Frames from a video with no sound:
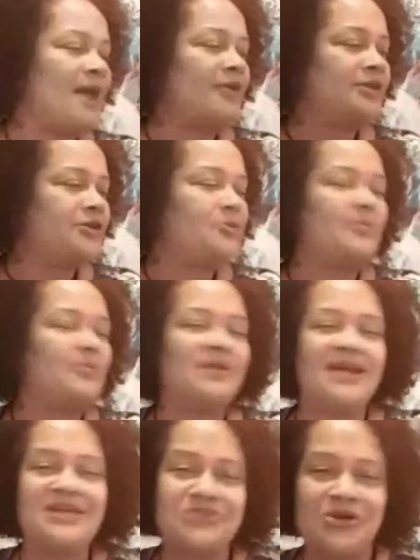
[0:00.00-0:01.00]
little
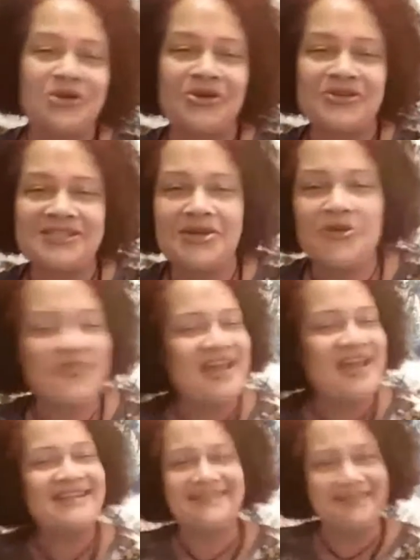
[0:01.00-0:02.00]
pleasures, little
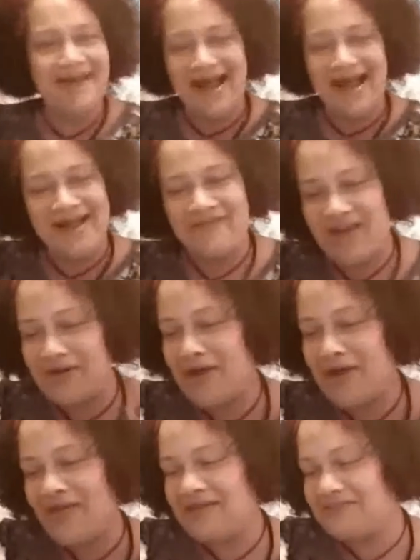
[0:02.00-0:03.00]
things in life. I don't
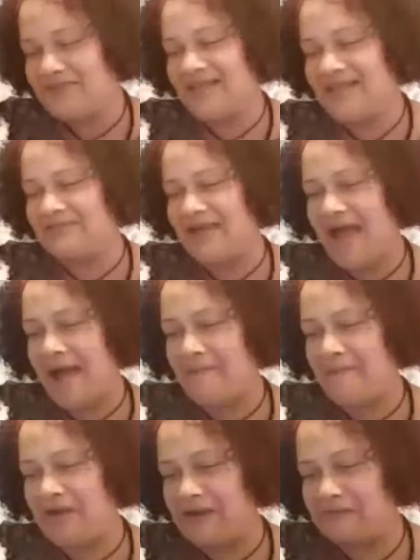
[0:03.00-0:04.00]
know, that just makes me happy.